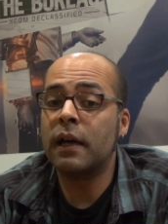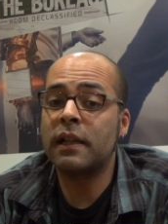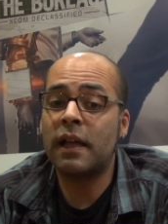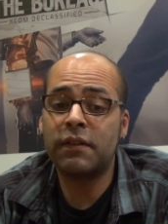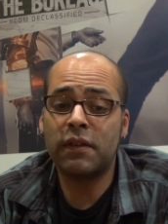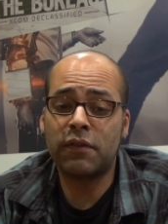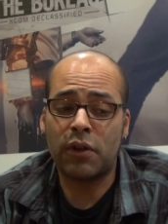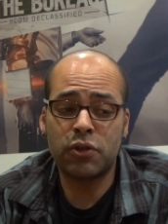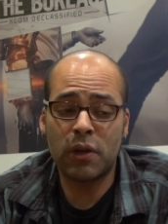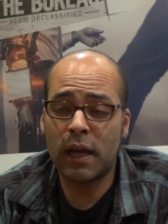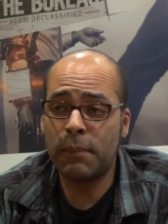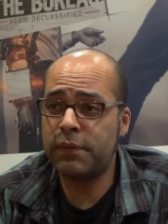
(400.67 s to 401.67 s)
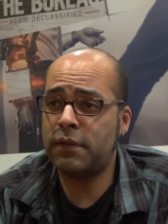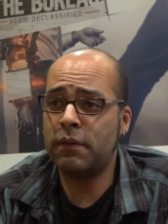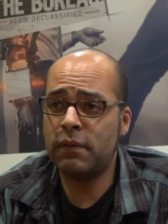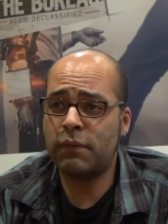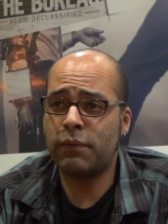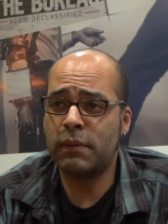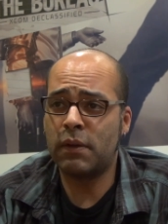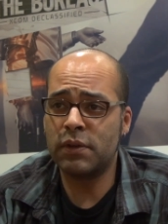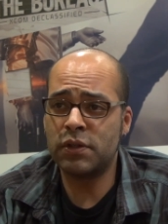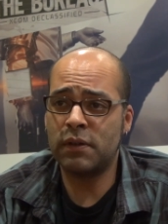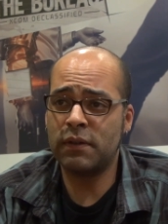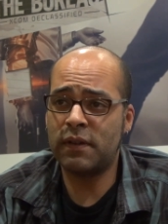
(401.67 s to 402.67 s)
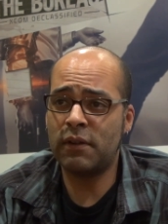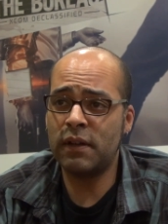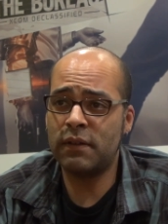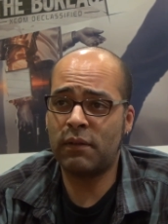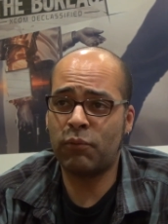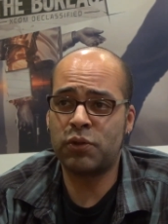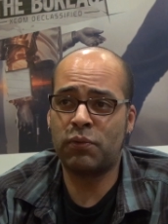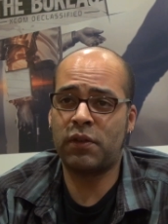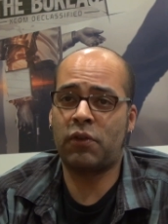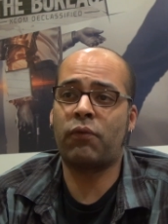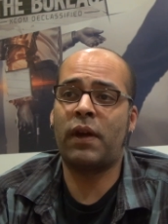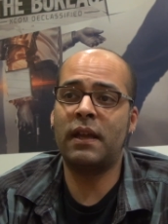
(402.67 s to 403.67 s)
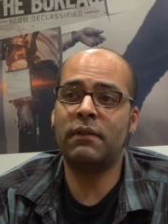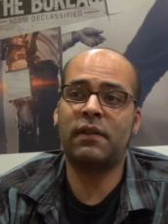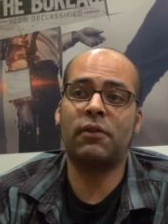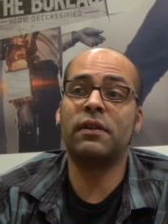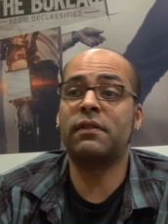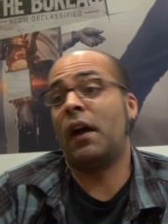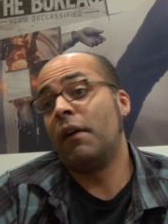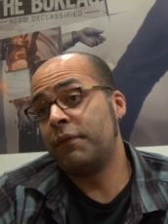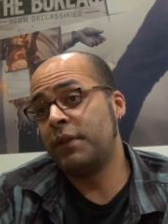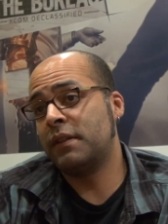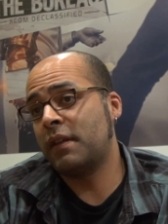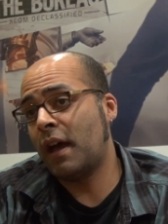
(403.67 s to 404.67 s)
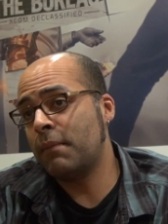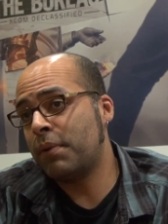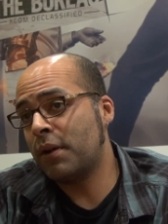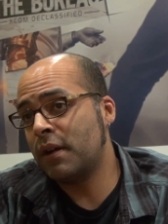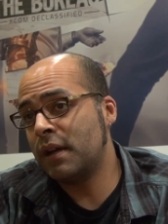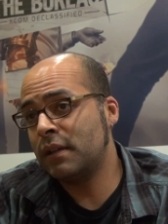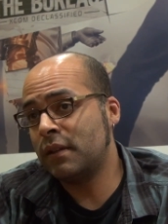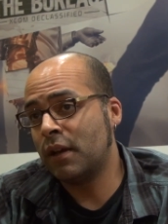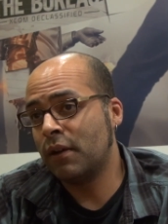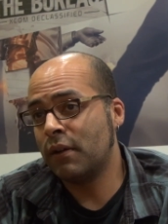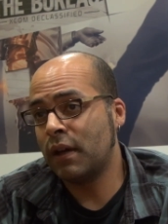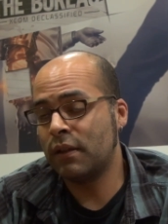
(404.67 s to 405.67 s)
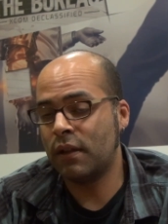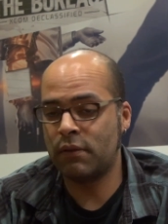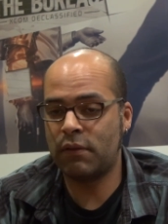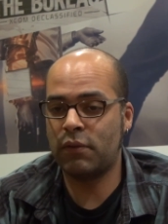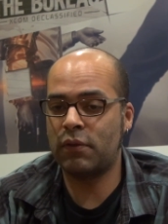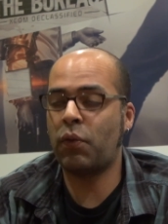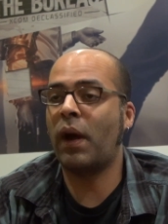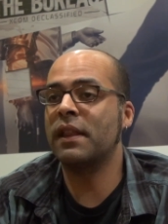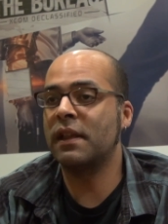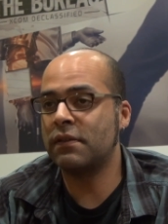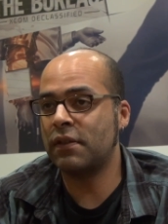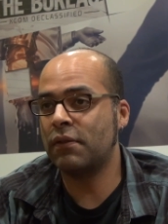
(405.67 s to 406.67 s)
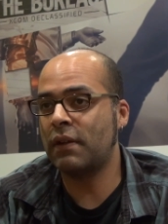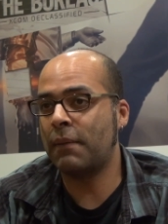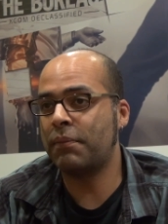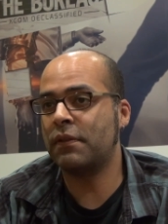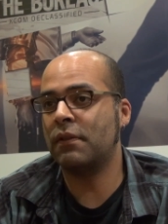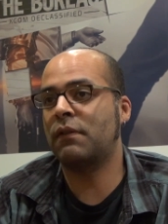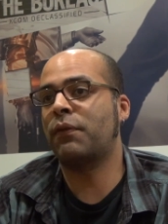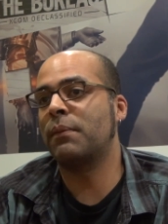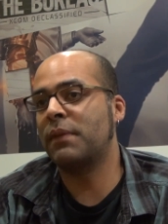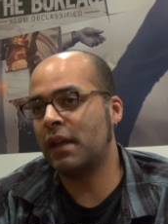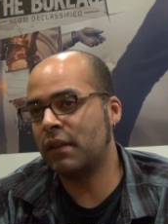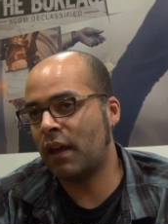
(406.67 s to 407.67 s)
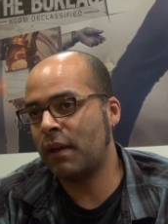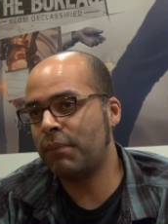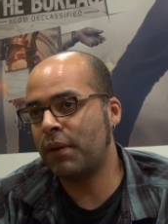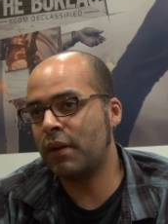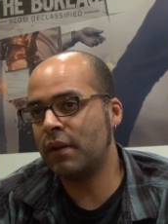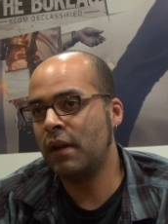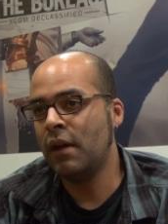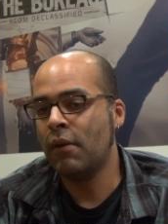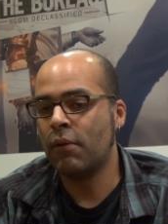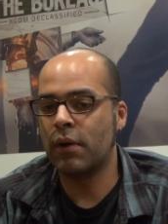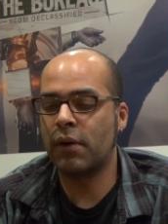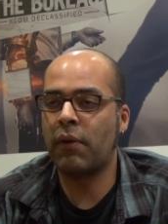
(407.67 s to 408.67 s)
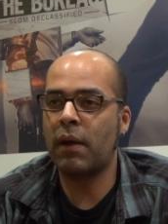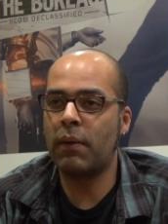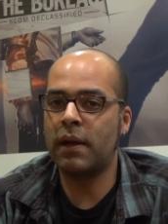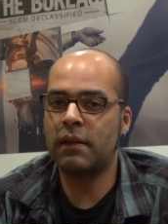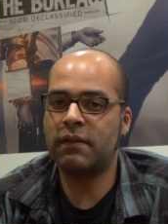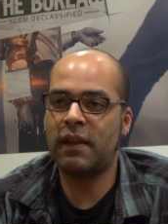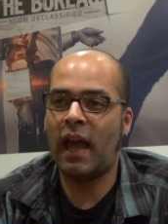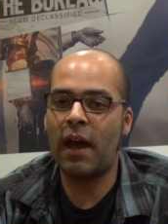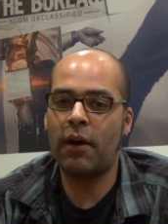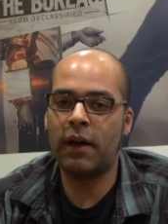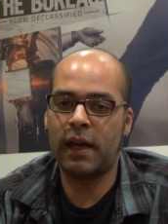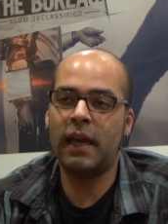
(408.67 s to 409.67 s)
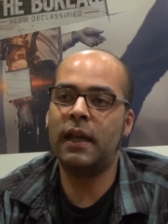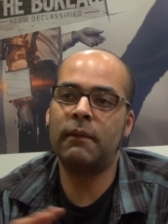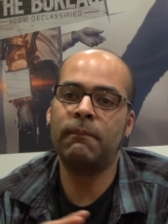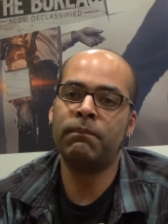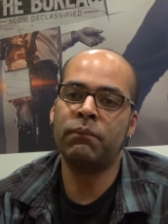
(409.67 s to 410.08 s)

Classic Star Trek episodes from the original series, which was a great series of the time period, and sort of Twilight Zone episodes from that time period were a great way to see how, again,